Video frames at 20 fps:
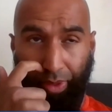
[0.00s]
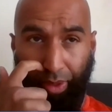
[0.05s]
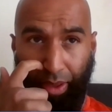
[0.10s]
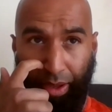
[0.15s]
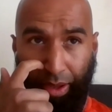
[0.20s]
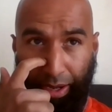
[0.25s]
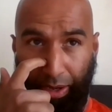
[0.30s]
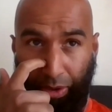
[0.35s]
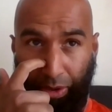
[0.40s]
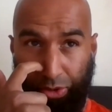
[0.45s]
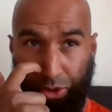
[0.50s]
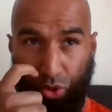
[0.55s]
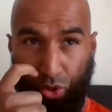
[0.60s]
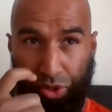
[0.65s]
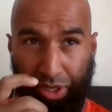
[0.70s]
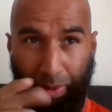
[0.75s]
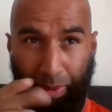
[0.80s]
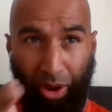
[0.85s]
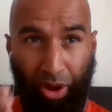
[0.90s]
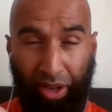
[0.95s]
and I was
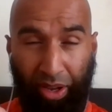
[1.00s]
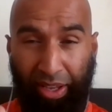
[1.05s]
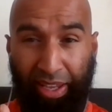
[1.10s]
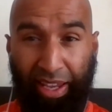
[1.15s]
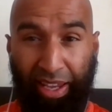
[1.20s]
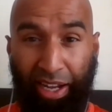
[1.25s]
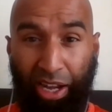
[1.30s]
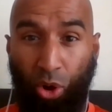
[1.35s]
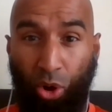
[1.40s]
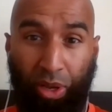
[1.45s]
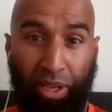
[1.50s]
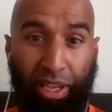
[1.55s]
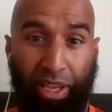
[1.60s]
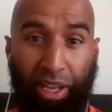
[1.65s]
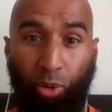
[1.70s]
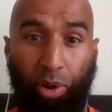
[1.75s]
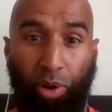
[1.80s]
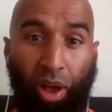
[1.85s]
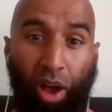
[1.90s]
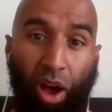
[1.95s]
losing about a kilo
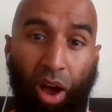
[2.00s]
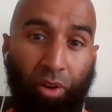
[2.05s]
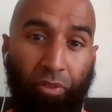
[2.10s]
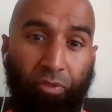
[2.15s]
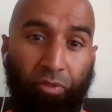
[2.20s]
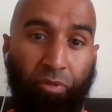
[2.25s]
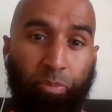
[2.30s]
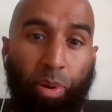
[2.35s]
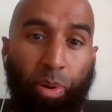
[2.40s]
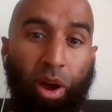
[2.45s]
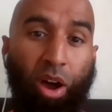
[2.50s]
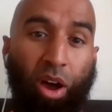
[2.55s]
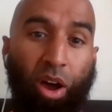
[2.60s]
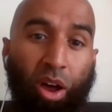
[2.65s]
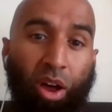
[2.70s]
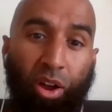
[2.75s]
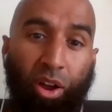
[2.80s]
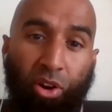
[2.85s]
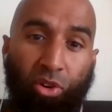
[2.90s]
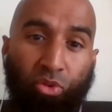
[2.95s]
and a half
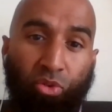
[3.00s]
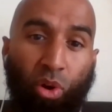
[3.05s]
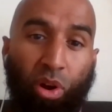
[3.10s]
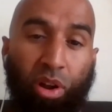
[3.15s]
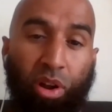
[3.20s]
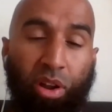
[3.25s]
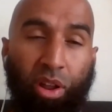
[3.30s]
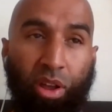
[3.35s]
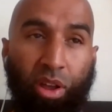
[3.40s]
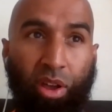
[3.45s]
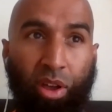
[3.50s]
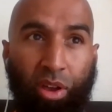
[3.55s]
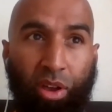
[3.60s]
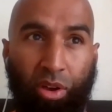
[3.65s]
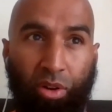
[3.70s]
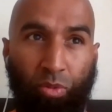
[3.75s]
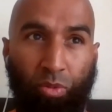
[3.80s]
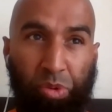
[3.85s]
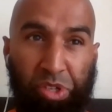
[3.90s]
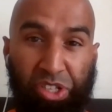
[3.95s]
per run,
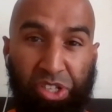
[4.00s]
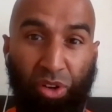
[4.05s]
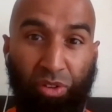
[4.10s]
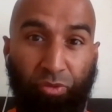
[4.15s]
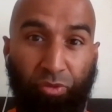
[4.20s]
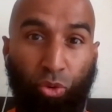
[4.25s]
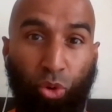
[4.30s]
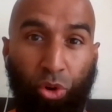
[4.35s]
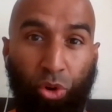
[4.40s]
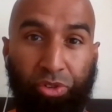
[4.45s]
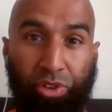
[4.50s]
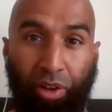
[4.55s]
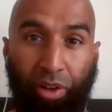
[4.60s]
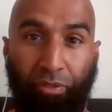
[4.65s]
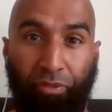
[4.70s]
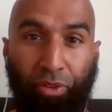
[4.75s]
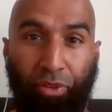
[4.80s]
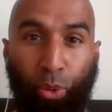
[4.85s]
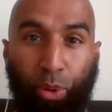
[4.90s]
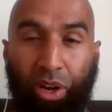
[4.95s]
which is of course
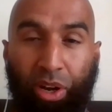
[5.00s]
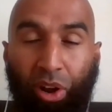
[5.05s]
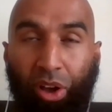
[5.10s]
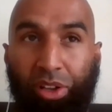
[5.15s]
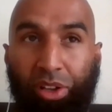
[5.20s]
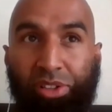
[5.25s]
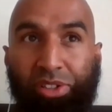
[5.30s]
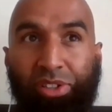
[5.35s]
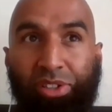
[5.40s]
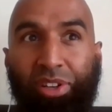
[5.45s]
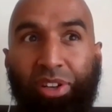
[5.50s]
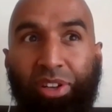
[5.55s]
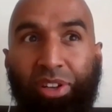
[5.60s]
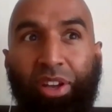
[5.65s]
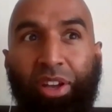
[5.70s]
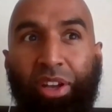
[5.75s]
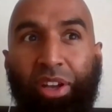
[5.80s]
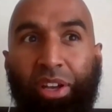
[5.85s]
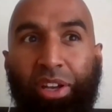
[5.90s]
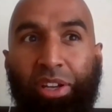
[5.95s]
fluid loss.
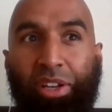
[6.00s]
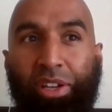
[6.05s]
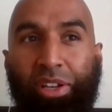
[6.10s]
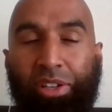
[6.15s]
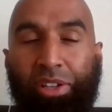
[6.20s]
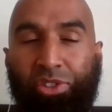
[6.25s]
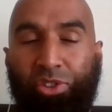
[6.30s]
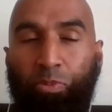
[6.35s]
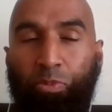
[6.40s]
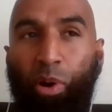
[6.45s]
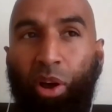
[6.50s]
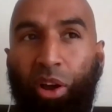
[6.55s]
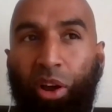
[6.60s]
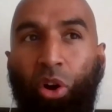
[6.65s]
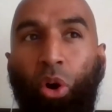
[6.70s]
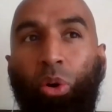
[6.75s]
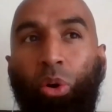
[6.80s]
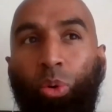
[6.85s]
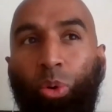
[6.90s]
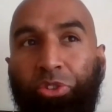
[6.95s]
So my
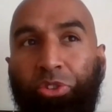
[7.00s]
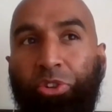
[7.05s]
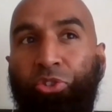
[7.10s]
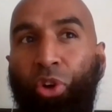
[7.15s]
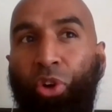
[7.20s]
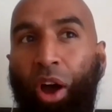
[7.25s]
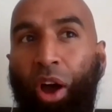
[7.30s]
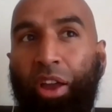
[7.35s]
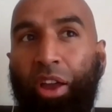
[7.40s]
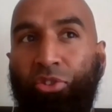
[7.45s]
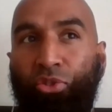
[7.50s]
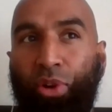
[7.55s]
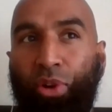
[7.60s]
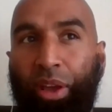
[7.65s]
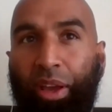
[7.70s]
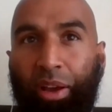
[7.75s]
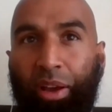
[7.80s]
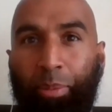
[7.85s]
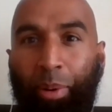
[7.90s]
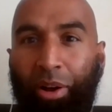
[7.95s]
goal was to try and
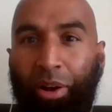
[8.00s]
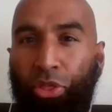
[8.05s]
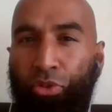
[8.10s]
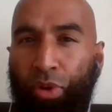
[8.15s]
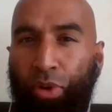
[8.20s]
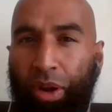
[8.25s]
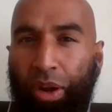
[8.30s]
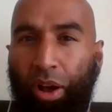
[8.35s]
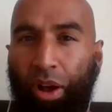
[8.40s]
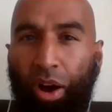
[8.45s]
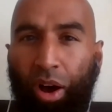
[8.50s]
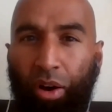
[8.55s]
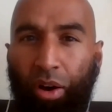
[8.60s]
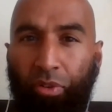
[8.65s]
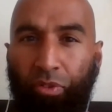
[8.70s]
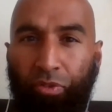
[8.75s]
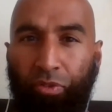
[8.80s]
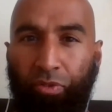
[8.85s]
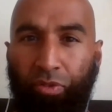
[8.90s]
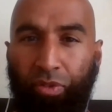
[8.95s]
drink about 3.5
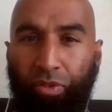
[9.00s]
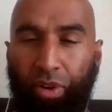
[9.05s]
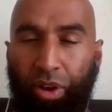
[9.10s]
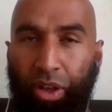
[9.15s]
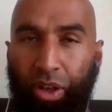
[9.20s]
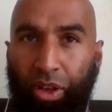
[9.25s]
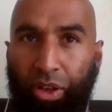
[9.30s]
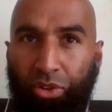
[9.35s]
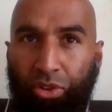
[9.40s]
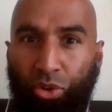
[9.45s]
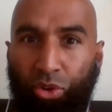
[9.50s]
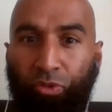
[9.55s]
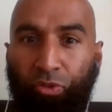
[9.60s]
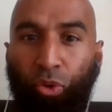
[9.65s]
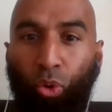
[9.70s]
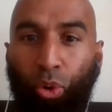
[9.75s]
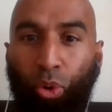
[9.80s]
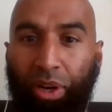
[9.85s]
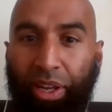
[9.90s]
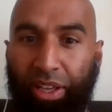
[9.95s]
to
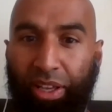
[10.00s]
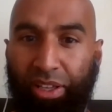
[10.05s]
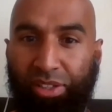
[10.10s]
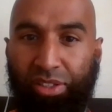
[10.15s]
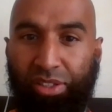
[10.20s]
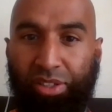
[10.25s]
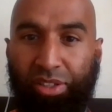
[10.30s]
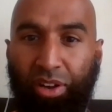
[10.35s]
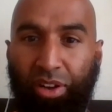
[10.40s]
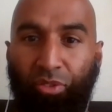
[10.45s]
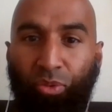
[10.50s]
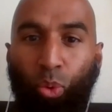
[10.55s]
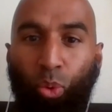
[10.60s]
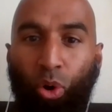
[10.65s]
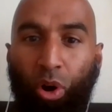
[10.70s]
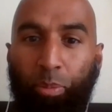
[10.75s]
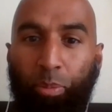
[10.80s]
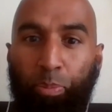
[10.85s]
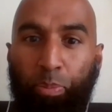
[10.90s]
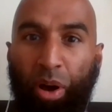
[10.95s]
4 liters of
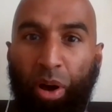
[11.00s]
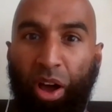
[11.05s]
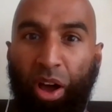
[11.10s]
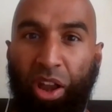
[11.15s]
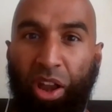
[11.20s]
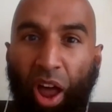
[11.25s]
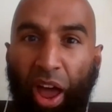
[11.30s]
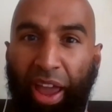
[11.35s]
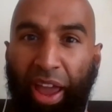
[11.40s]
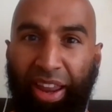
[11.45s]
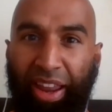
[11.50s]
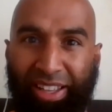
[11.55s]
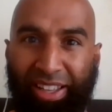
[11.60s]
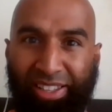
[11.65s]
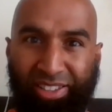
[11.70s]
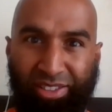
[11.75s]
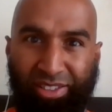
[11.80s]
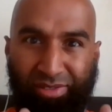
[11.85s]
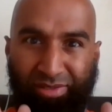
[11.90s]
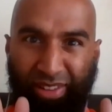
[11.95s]
water per night, and that's
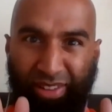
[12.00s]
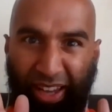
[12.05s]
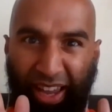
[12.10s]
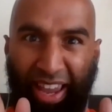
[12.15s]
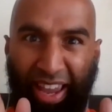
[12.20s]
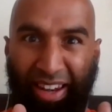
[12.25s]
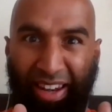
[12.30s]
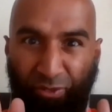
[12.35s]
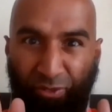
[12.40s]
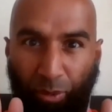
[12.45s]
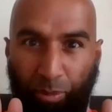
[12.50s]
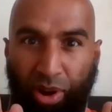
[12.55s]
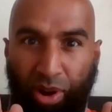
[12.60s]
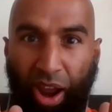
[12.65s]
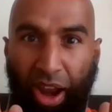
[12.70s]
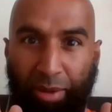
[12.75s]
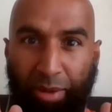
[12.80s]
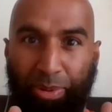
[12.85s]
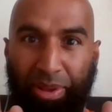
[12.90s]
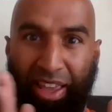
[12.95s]
just again from
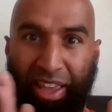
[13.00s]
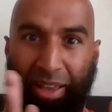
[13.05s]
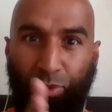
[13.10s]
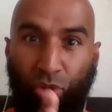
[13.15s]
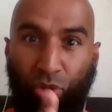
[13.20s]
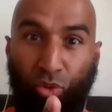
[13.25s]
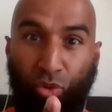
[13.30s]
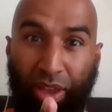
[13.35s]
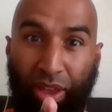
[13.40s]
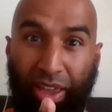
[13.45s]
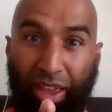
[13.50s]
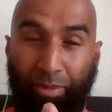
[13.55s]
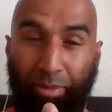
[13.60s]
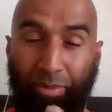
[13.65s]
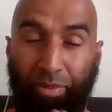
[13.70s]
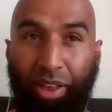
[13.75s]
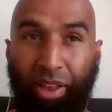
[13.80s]
9 p.m to 3 a.m.